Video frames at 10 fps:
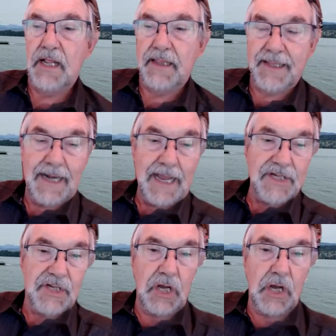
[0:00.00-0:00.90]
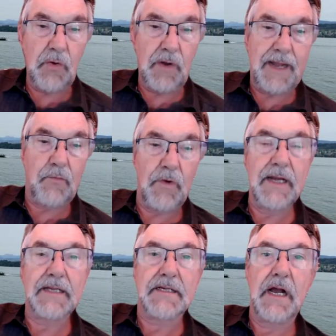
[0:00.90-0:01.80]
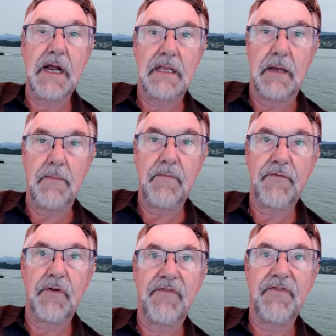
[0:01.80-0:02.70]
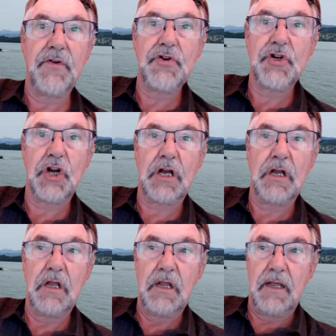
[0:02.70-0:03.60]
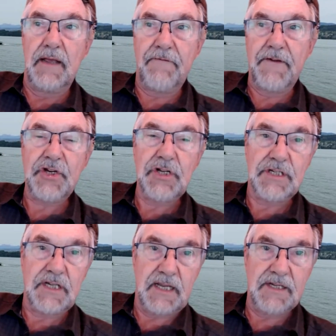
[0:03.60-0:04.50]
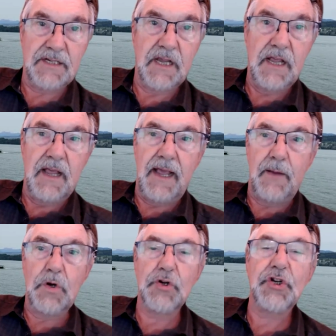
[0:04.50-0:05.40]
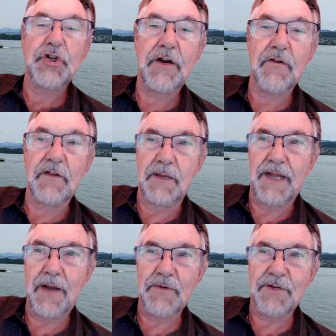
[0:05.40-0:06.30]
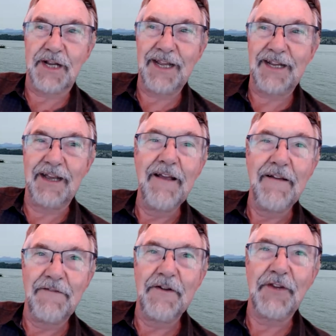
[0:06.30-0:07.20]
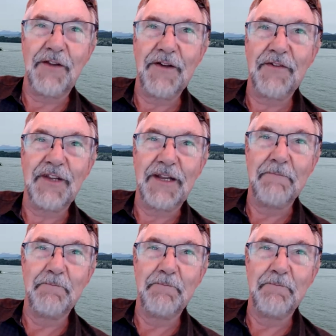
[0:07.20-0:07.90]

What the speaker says: let us go and redesign them for future efficiencies, and we'll share in them. And here was the kicker, 50-50.